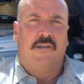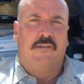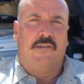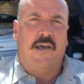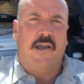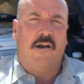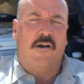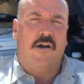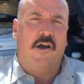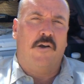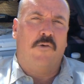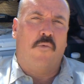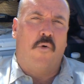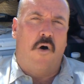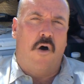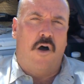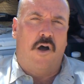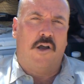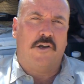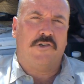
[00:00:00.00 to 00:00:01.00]
They are
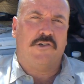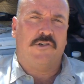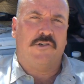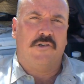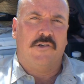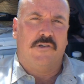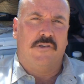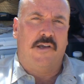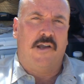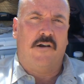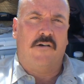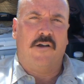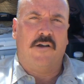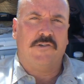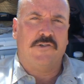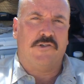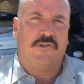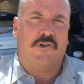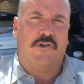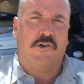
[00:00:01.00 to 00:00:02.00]
unwashed. They are
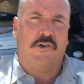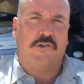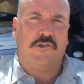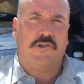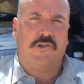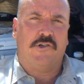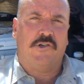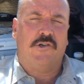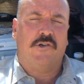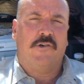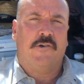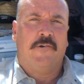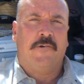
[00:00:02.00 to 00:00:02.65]
unsearched.